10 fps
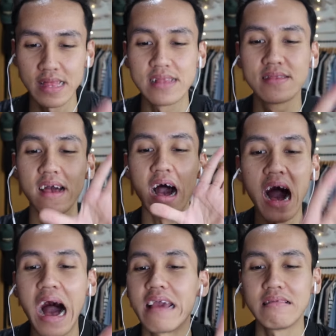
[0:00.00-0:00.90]
That's the
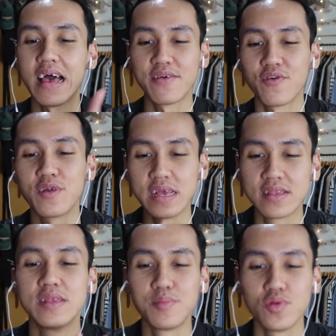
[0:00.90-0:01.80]
highlight for Itzy
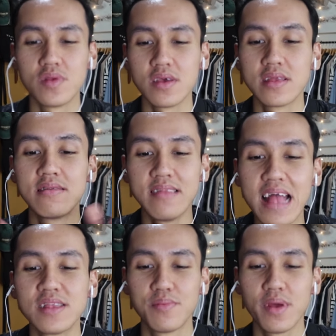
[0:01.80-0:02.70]
music, the
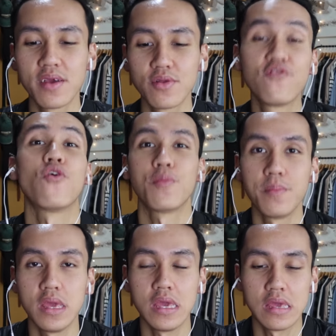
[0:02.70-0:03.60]
dance break for
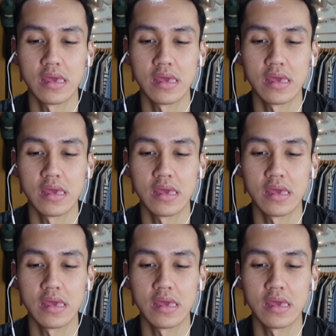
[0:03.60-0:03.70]
me.